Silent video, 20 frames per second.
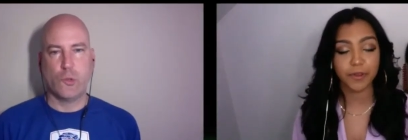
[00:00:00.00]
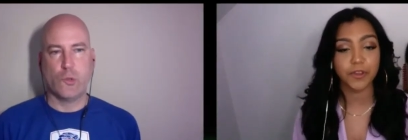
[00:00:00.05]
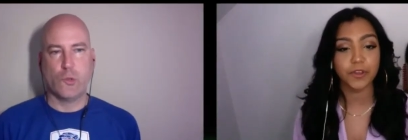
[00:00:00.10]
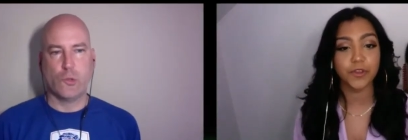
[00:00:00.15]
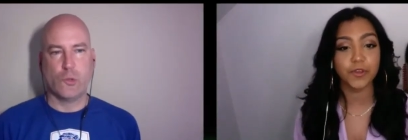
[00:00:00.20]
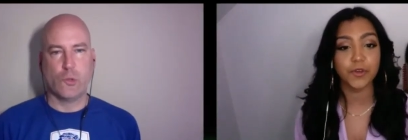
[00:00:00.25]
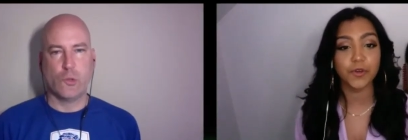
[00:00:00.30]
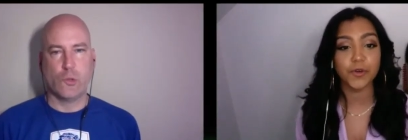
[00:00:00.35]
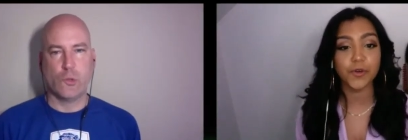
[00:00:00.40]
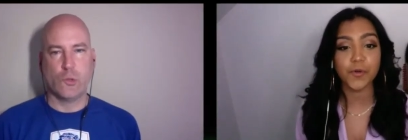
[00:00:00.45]

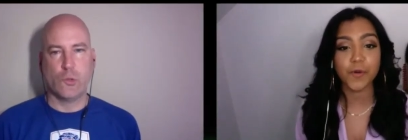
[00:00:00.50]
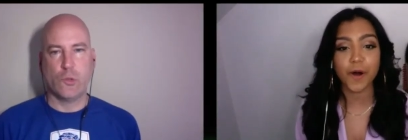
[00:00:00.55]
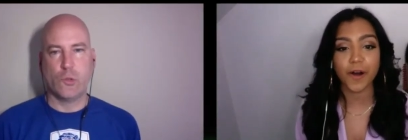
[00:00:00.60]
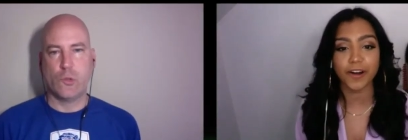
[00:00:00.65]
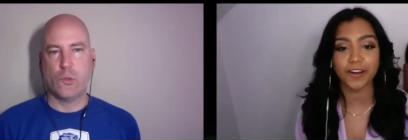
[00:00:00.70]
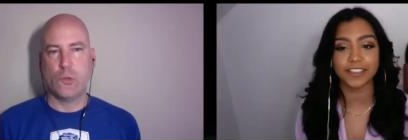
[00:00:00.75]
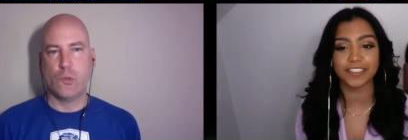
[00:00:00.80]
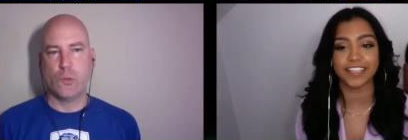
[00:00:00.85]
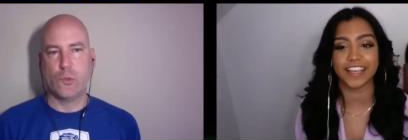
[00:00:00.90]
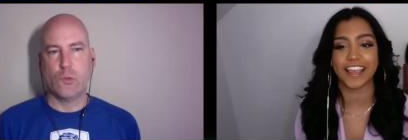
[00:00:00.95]
Speaker 1: you
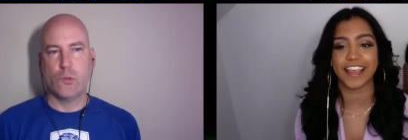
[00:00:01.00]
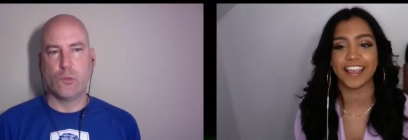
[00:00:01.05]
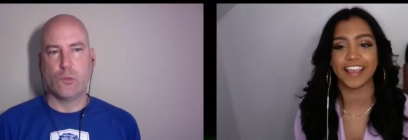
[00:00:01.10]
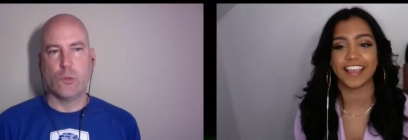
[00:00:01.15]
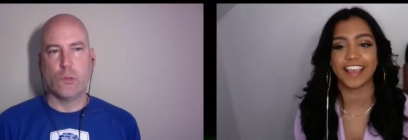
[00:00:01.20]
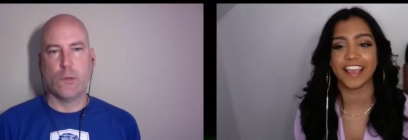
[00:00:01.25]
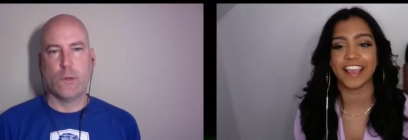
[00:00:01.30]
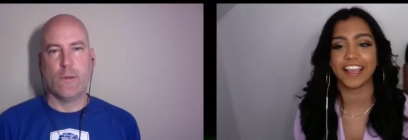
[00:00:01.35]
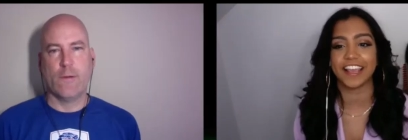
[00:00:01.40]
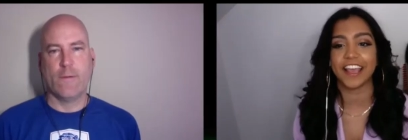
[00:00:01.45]
are
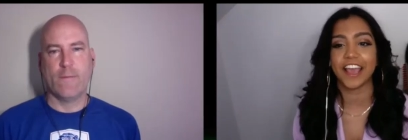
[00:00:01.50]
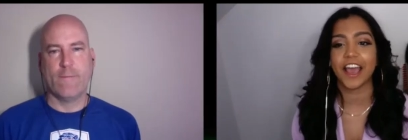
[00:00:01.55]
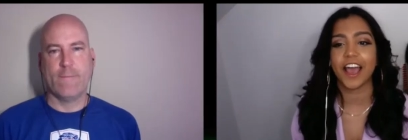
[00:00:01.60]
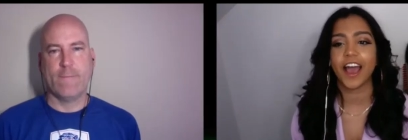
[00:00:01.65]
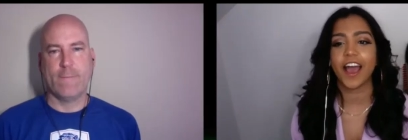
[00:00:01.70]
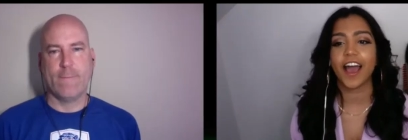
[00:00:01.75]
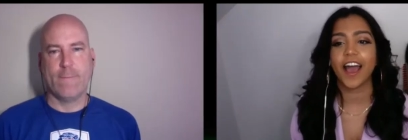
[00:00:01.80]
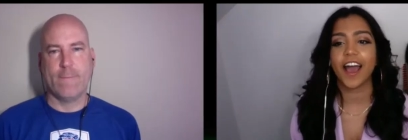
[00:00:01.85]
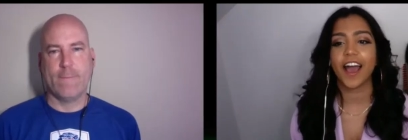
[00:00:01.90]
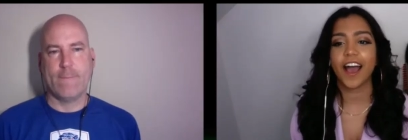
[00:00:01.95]
taking
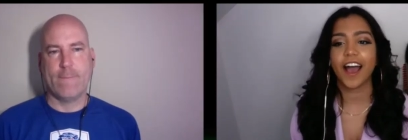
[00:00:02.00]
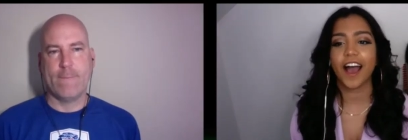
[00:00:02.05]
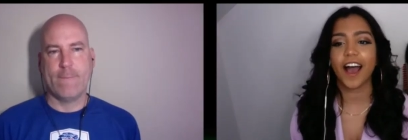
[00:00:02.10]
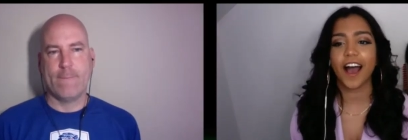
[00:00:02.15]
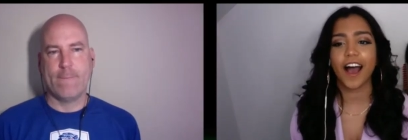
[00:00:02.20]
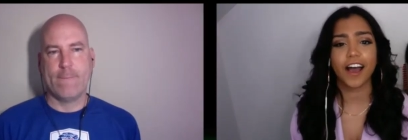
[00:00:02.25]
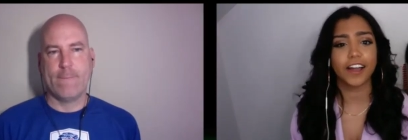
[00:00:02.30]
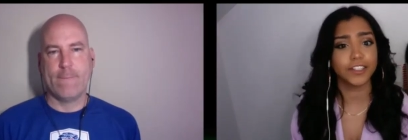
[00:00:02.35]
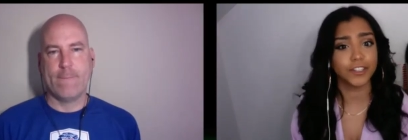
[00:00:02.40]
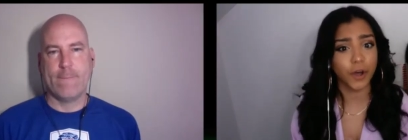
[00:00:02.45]

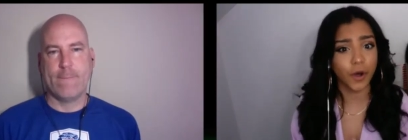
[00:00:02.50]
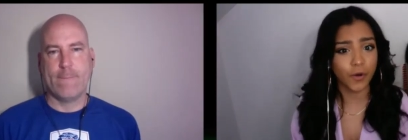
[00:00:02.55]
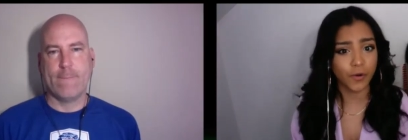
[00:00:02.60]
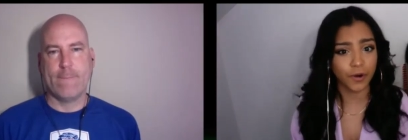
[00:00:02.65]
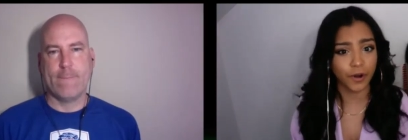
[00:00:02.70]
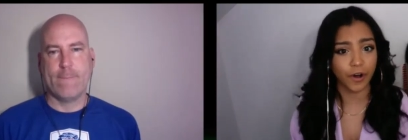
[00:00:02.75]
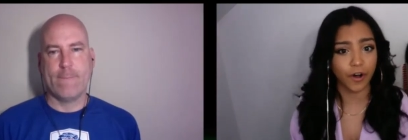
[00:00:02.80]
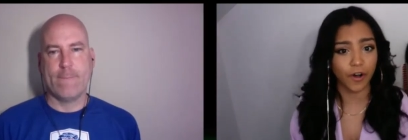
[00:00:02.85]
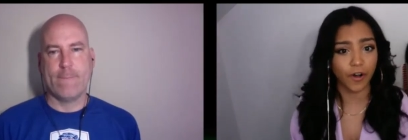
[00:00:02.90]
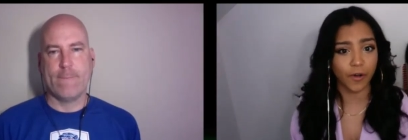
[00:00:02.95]
a
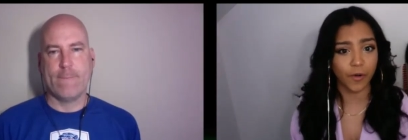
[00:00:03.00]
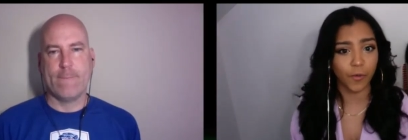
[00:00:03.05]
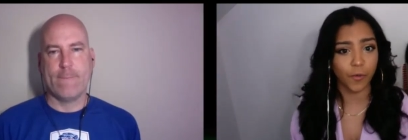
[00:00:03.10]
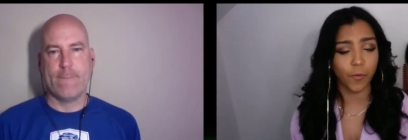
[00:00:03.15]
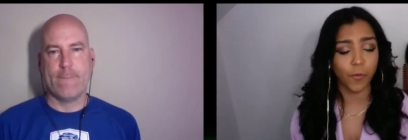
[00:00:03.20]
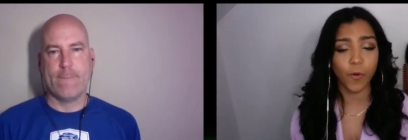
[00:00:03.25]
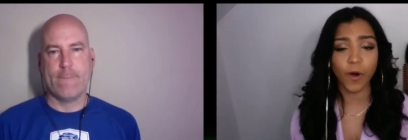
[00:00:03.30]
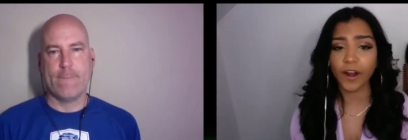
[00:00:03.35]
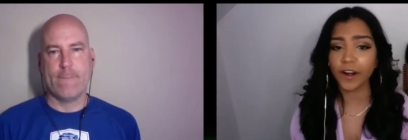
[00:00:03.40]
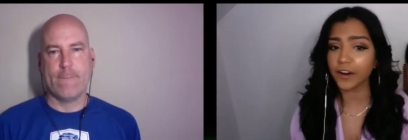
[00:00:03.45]
total.
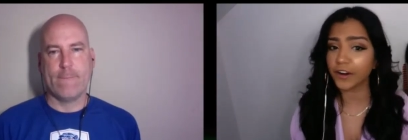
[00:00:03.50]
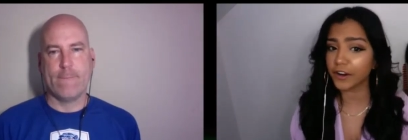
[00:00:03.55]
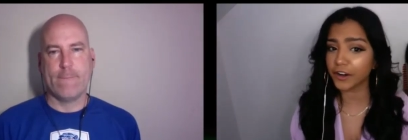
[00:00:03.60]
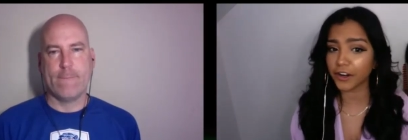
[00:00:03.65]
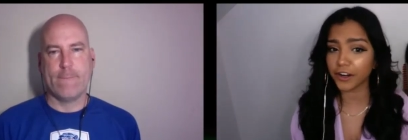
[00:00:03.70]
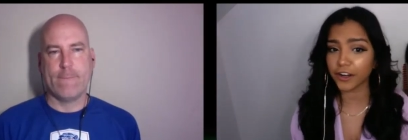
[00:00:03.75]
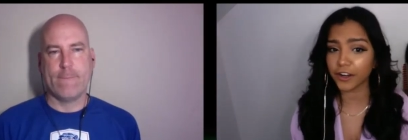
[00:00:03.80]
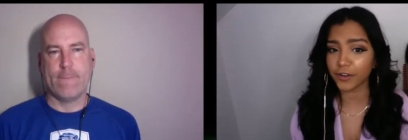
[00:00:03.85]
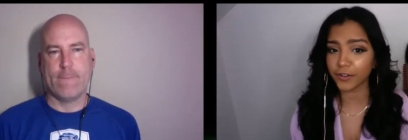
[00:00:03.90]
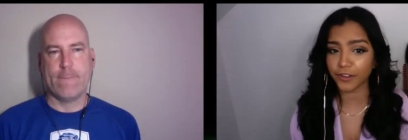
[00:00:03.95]
What
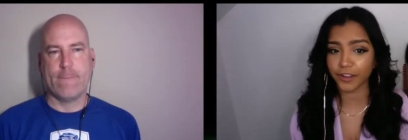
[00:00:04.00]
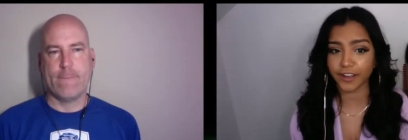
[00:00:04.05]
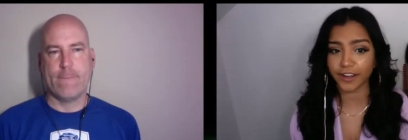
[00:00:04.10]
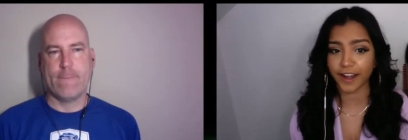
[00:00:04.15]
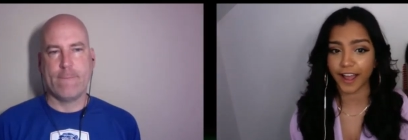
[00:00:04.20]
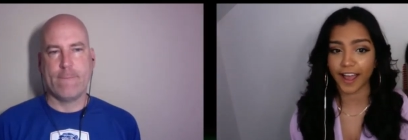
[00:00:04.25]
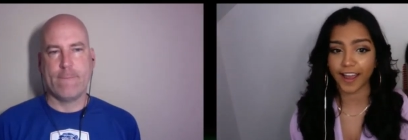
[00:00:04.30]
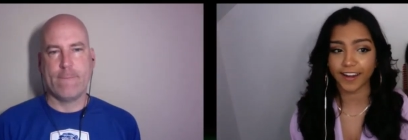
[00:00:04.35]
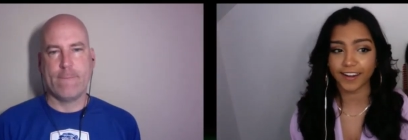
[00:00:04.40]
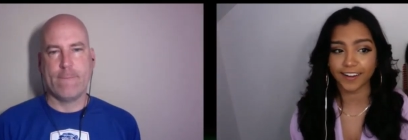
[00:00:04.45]
are you looking
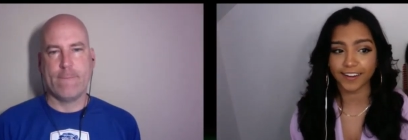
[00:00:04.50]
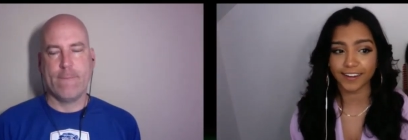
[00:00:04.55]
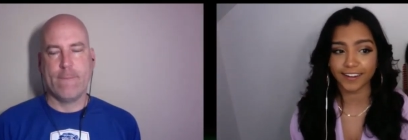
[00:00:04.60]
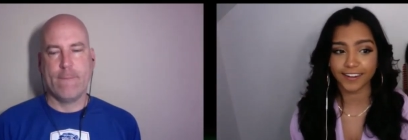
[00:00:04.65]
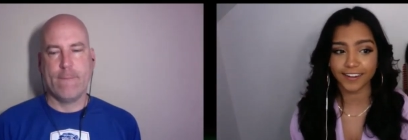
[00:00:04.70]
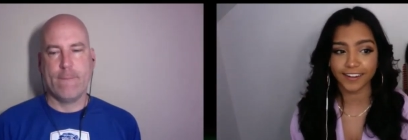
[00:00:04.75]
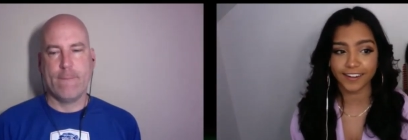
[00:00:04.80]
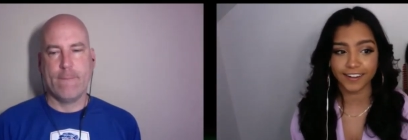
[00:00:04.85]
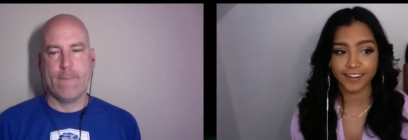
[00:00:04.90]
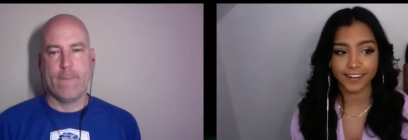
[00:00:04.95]
at?
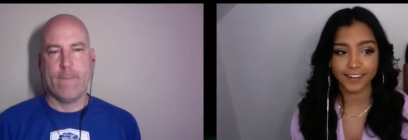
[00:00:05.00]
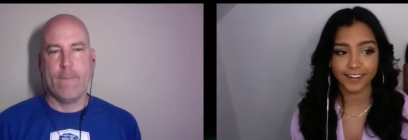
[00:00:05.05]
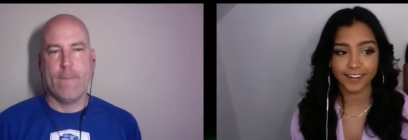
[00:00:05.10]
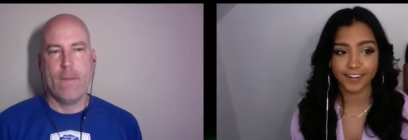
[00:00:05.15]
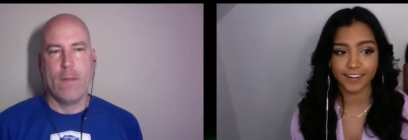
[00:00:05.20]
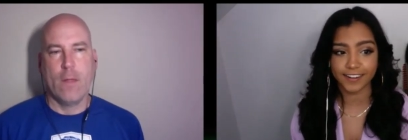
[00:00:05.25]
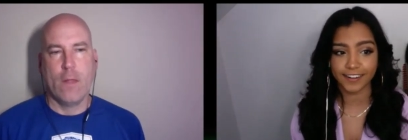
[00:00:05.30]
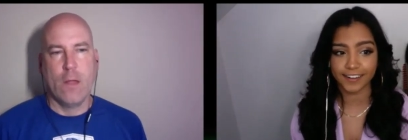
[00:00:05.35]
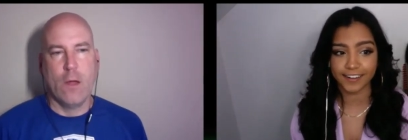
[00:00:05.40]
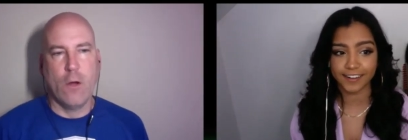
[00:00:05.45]

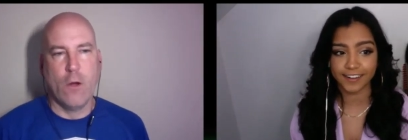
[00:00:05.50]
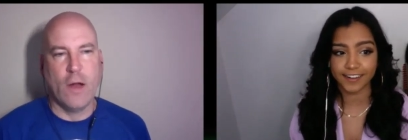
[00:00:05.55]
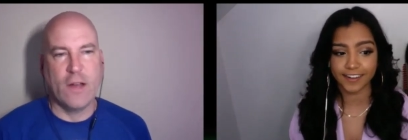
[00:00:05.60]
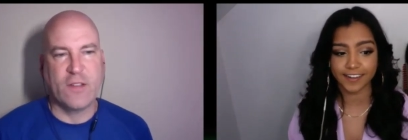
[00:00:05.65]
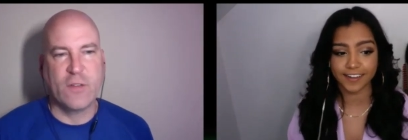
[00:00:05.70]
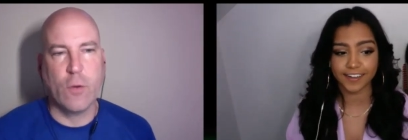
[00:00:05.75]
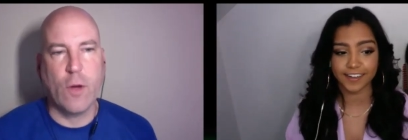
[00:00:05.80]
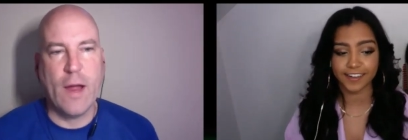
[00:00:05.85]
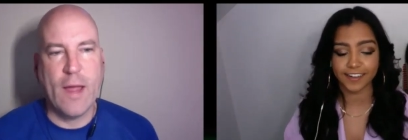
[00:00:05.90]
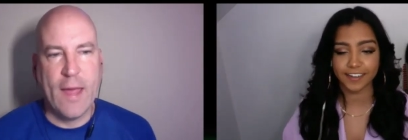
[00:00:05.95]
All
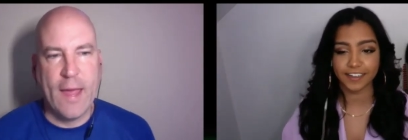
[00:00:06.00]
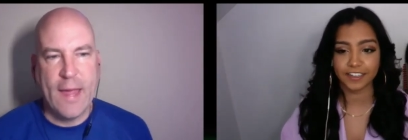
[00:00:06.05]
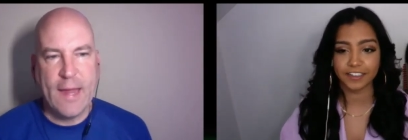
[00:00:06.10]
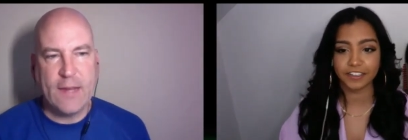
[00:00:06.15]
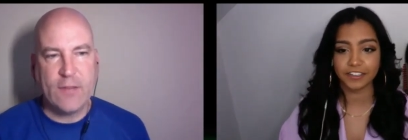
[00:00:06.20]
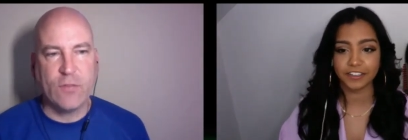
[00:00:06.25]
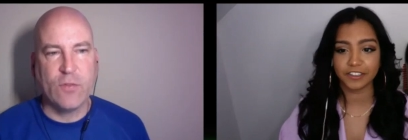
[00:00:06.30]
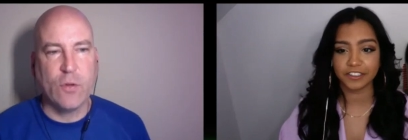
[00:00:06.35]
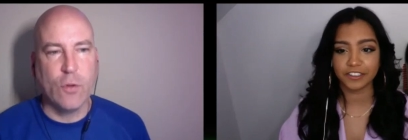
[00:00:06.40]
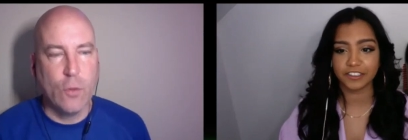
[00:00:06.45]
Speaker 2: right, so I
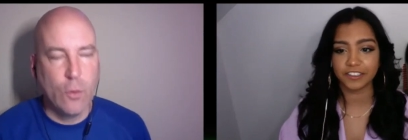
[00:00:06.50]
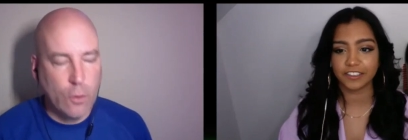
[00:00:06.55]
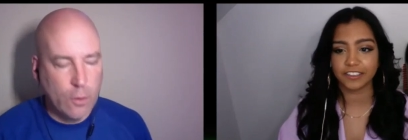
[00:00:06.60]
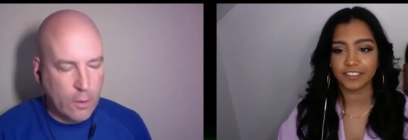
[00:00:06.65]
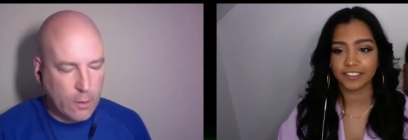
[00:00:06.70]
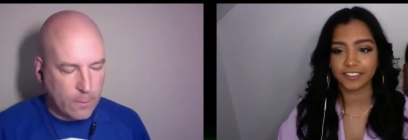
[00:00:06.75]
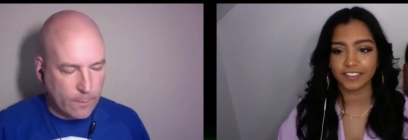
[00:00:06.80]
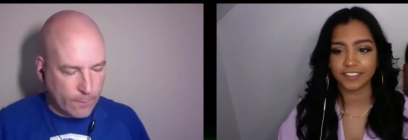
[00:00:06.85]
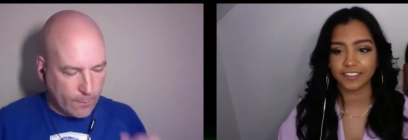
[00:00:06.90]
hate Duke,